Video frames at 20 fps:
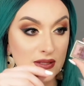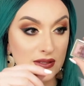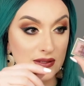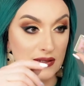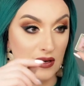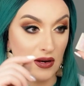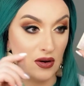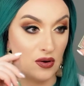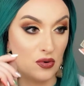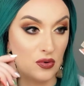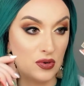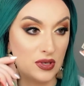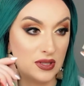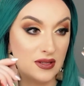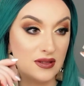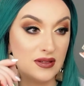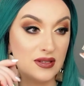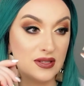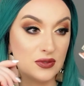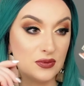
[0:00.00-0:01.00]
So
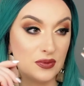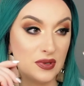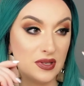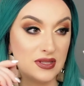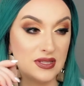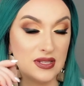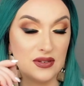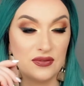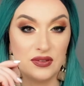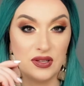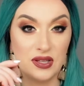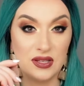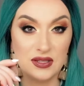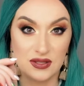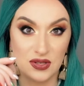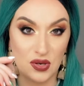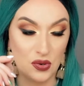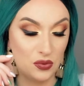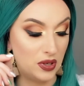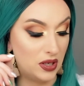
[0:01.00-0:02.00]
this one definitely
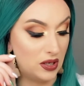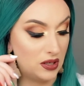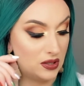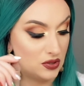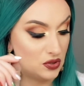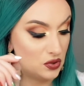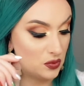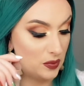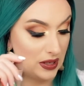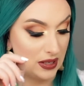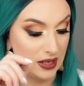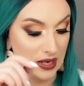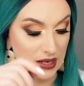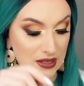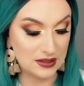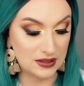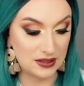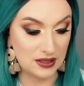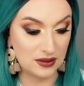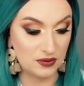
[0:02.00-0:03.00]
is going into my
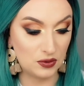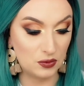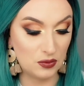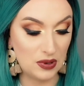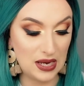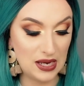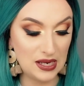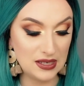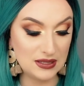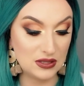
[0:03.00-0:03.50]
next giveaway.